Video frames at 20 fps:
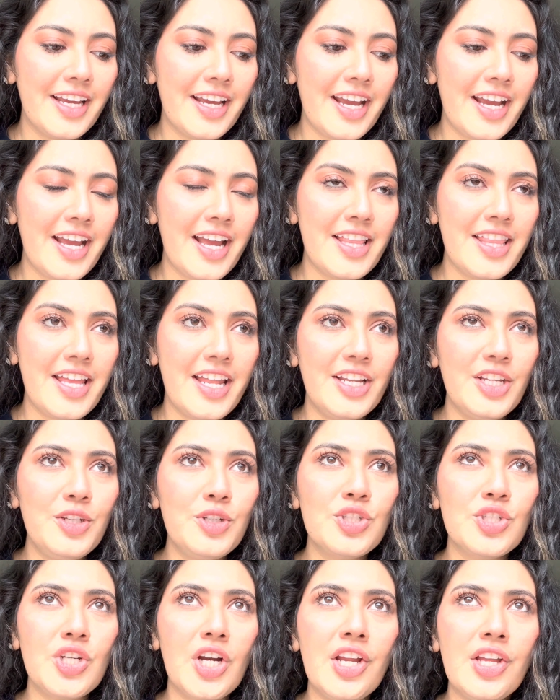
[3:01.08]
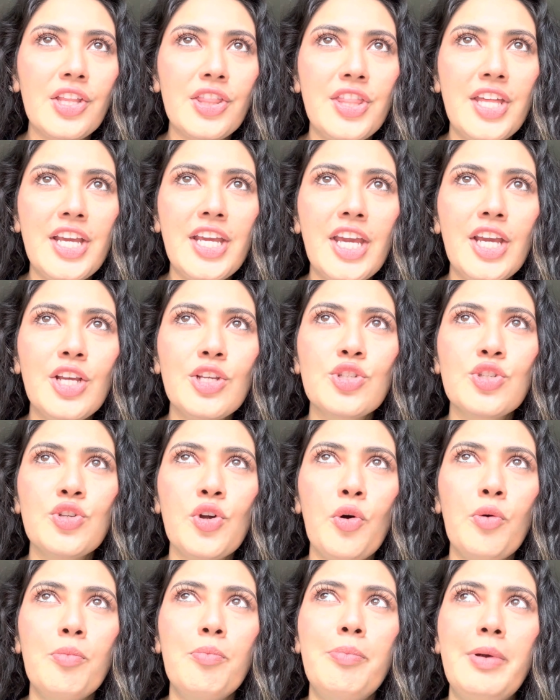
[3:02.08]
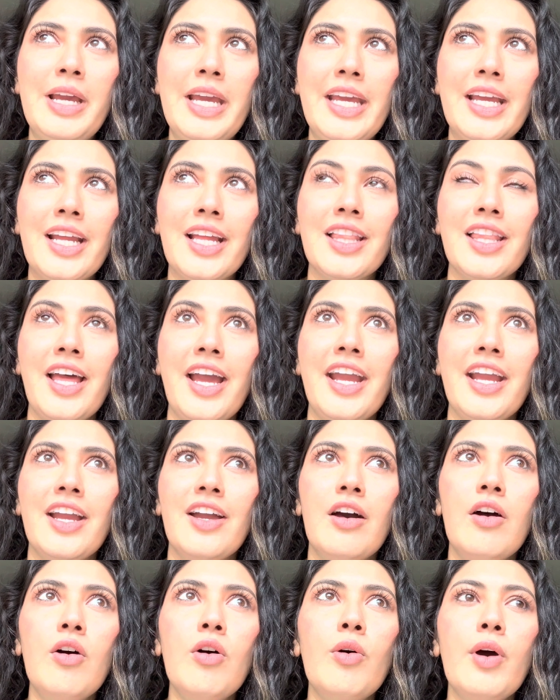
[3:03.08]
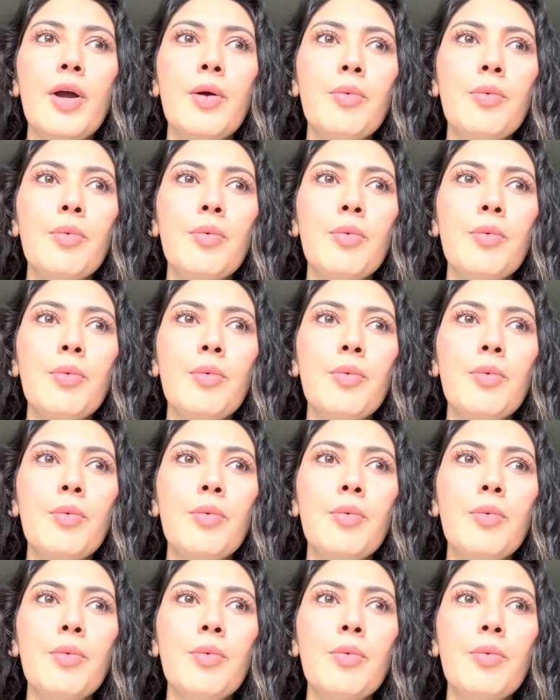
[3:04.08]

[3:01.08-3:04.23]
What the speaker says: And then you start thinking so big, like, oh, I